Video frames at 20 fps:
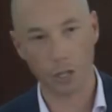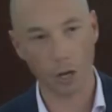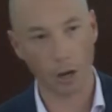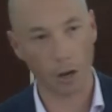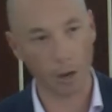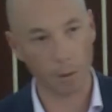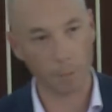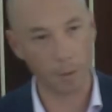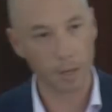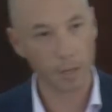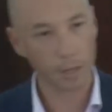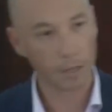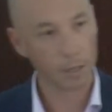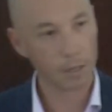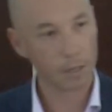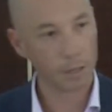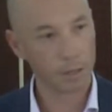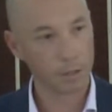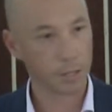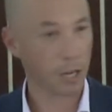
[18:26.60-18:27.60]
job.
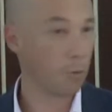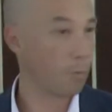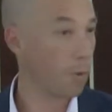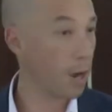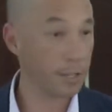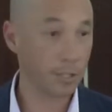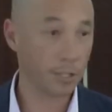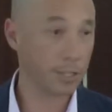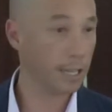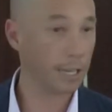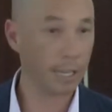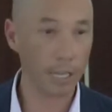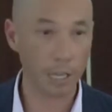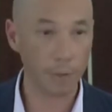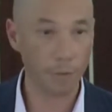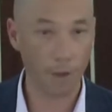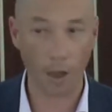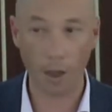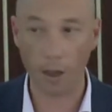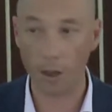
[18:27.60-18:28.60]
Don't wait till you
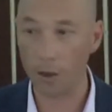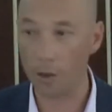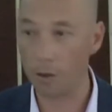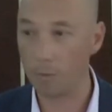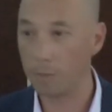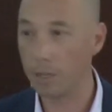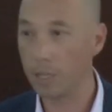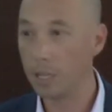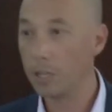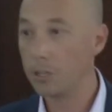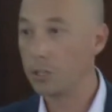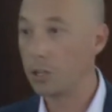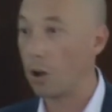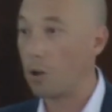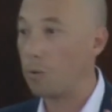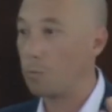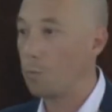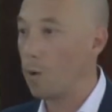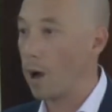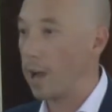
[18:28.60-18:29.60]
leave home.
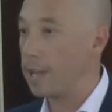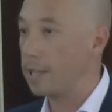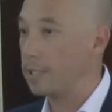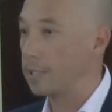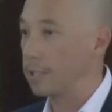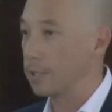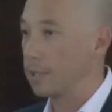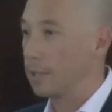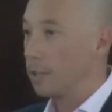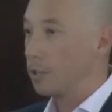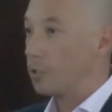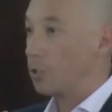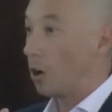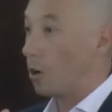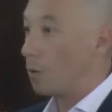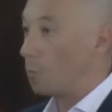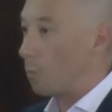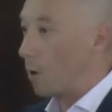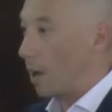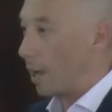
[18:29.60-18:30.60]
Don't wait.
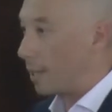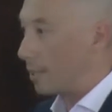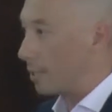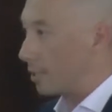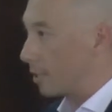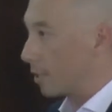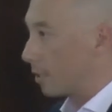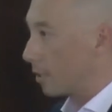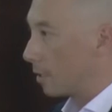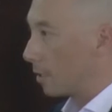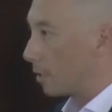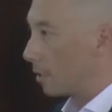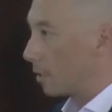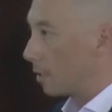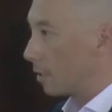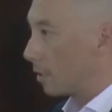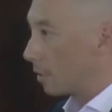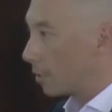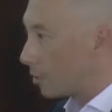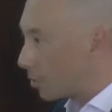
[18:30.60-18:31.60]
Don't wait.
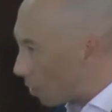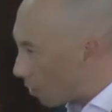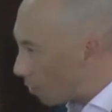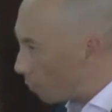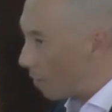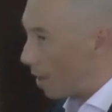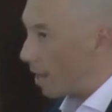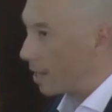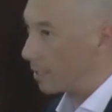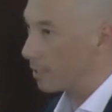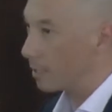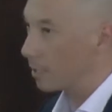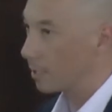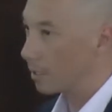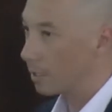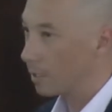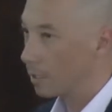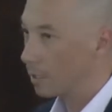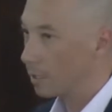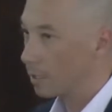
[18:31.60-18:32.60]
Don't wait.
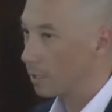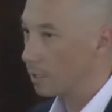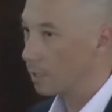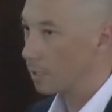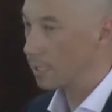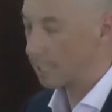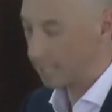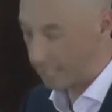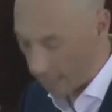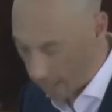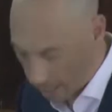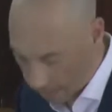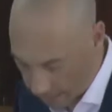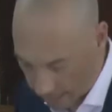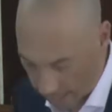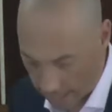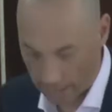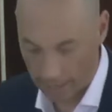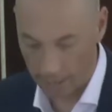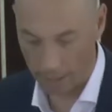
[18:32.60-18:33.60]
Start
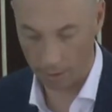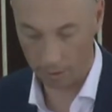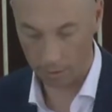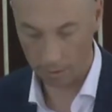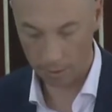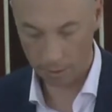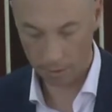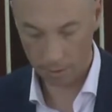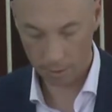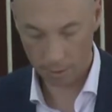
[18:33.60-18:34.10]
now.